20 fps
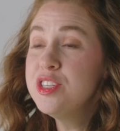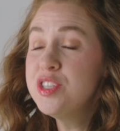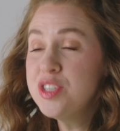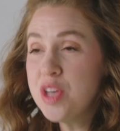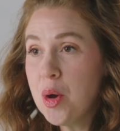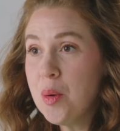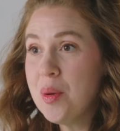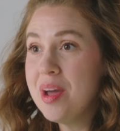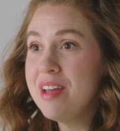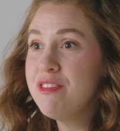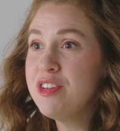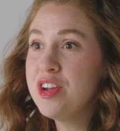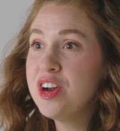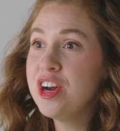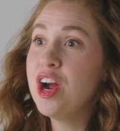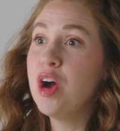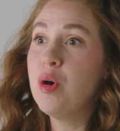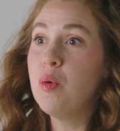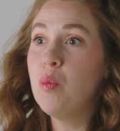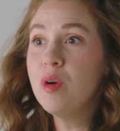So if you're
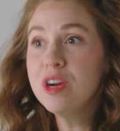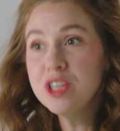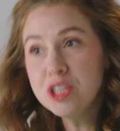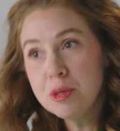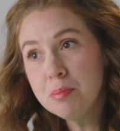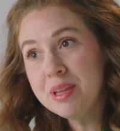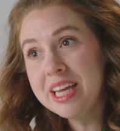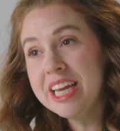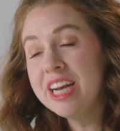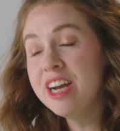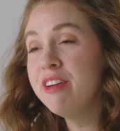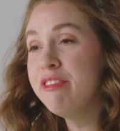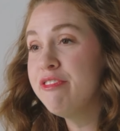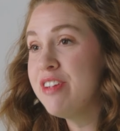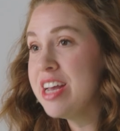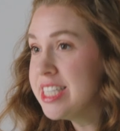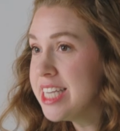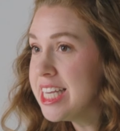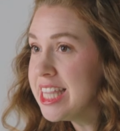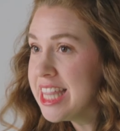a worship leader
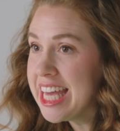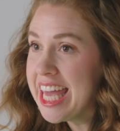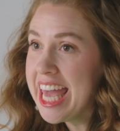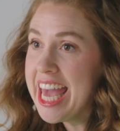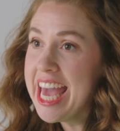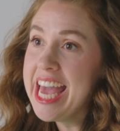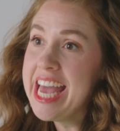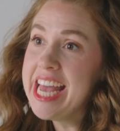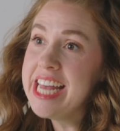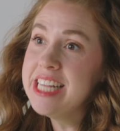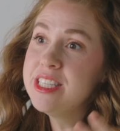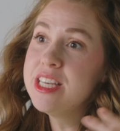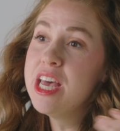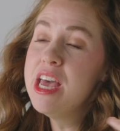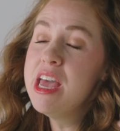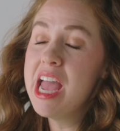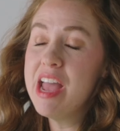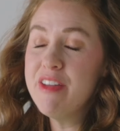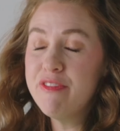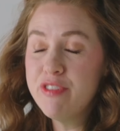facing the kids,
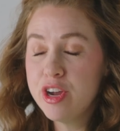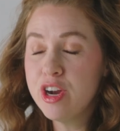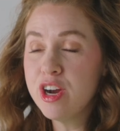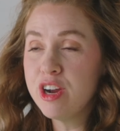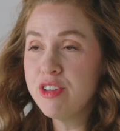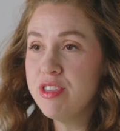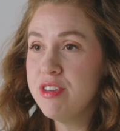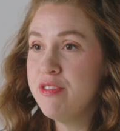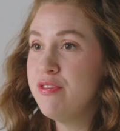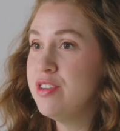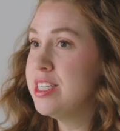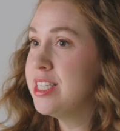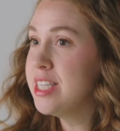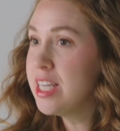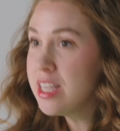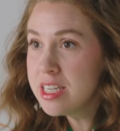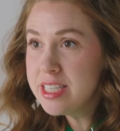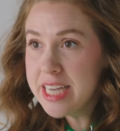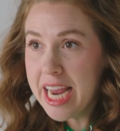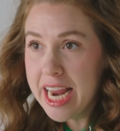if you're the
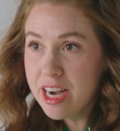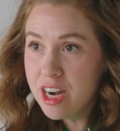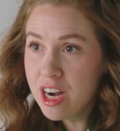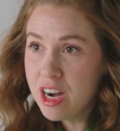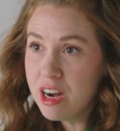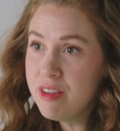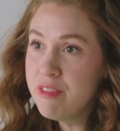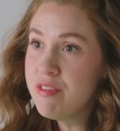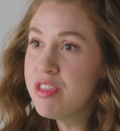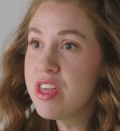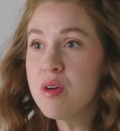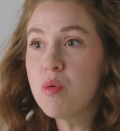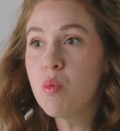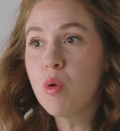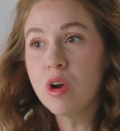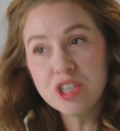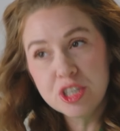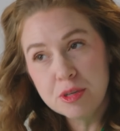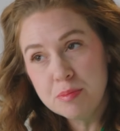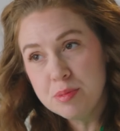facilitator of the
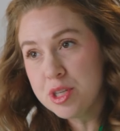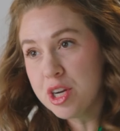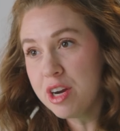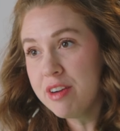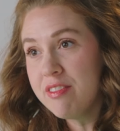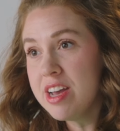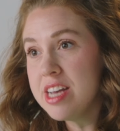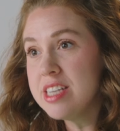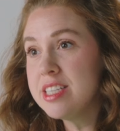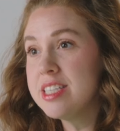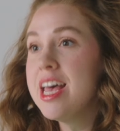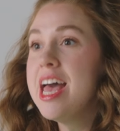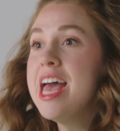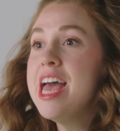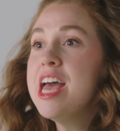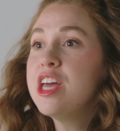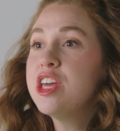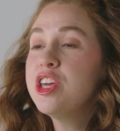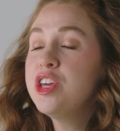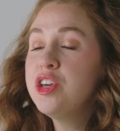worship service,
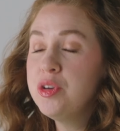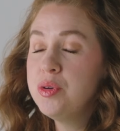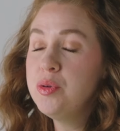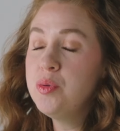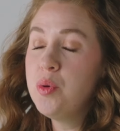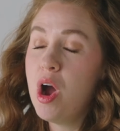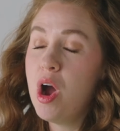you